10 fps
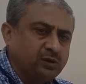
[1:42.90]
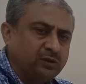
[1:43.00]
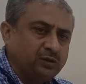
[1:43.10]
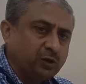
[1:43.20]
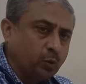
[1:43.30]

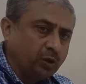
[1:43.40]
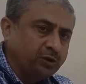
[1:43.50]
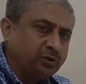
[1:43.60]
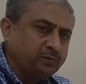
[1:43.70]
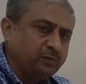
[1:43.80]
the
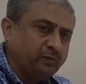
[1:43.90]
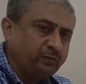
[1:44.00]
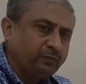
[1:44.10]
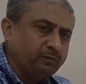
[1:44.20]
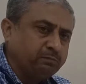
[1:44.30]
quantum
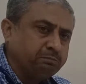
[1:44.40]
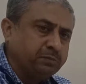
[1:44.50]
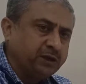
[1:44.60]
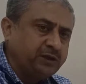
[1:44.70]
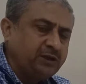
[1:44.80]
of
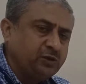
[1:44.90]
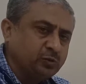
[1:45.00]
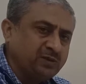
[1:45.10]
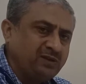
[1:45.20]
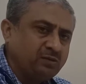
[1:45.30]
money
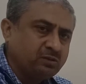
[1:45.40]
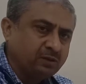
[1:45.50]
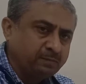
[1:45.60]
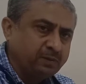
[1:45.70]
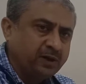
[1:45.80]
to be
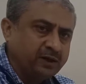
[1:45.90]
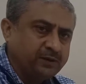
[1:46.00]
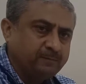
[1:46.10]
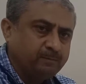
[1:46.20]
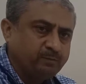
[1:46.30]
supplied.